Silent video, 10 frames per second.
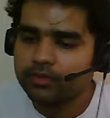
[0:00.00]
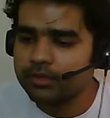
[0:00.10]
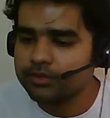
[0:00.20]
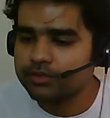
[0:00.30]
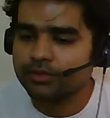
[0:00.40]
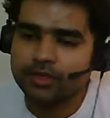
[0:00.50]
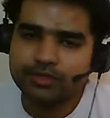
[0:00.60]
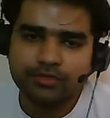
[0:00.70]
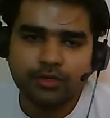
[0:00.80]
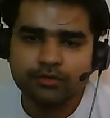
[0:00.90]
Let's
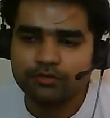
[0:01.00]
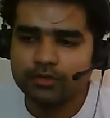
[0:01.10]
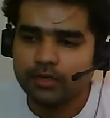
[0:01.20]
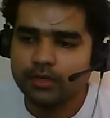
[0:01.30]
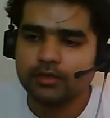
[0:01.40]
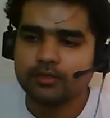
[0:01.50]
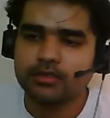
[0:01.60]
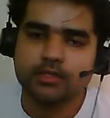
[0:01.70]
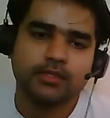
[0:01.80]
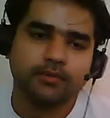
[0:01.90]
try to do that. It
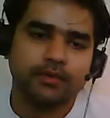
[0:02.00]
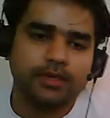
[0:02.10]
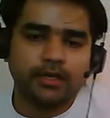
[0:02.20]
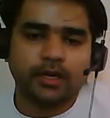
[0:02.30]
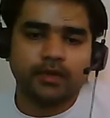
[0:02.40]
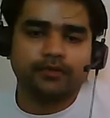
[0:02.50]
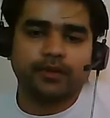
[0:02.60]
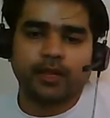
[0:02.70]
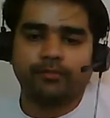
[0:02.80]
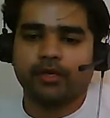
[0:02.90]
says 70 and f,
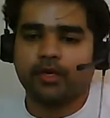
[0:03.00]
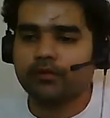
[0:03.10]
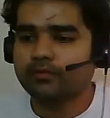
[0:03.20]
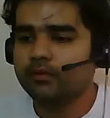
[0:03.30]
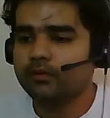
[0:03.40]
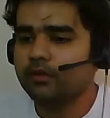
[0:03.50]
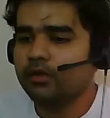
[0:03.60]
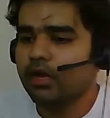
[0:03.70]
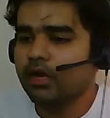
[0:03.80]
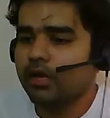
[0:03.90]
capital F.
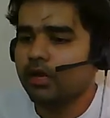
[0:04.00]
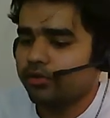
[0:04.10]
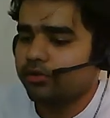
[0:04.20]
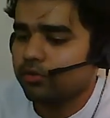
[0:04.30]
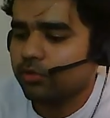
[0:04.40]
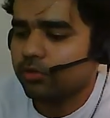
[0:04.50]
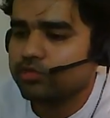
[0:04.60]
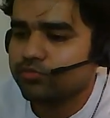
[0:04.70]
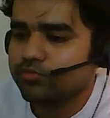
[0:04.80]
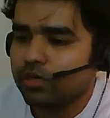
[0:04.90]
I want to know about the
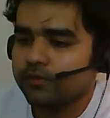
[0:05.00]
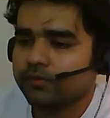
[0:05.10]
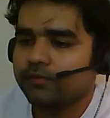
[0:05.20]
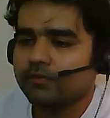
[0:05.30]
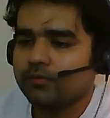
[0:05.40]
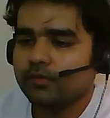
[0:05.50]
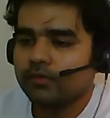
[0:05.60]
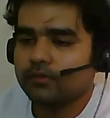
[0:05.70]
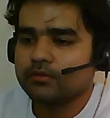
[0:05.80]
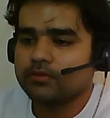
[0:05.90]
small f.
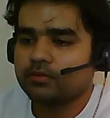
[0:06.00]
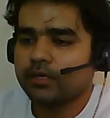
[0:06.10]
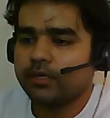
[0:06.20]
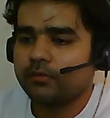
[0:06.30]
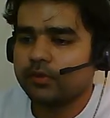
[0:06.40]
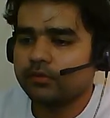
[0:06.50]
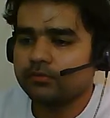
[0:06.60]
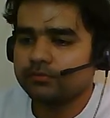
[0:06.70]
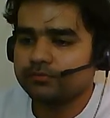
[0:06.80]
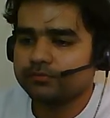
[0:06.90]
So let me
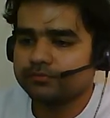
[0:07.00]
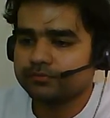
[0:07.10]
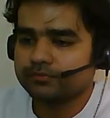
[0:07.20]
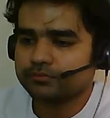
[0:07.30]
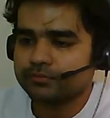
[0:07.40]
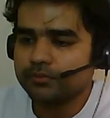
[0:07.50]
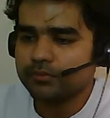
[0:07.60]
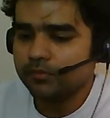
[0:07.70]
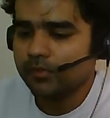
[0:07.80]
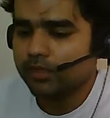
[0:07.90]
do
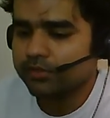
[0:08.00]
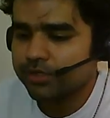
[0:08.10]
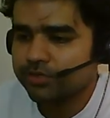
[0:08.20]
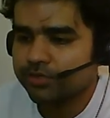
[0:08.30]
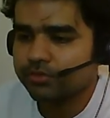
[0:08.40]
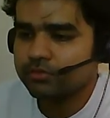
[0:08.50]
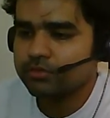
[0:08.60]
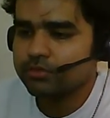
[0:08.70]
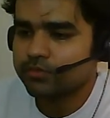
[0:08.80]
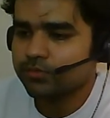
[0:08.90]
change it to
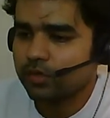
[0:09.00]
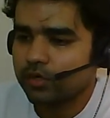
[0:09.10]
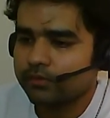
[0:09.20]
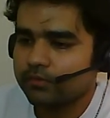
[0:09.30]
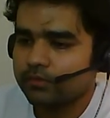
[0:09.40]
small f.